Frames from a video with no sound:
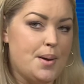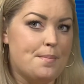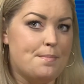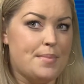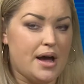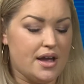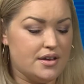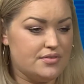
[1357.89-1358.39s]

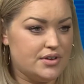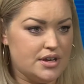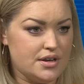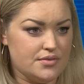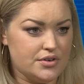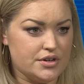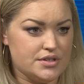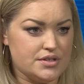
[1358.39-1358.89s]
My
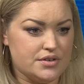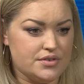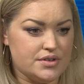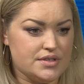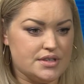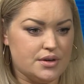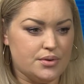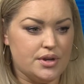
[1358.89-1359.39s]
favorite
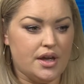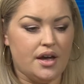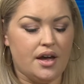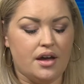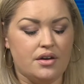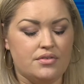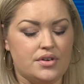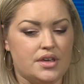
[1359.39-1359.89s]
service that we
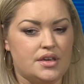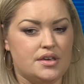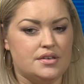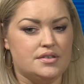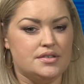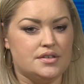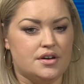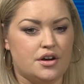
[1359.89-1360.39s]
have
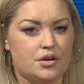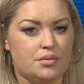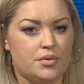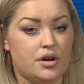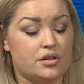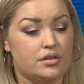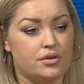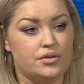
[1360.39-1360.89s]
is
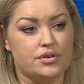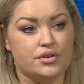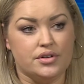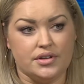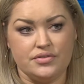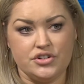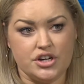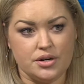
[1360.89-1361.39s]
our loaner
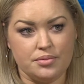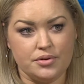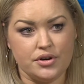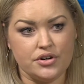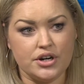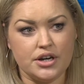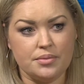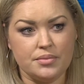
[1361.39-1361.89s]
lift chair
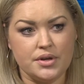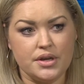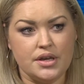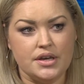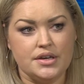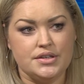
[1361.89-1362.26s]
program.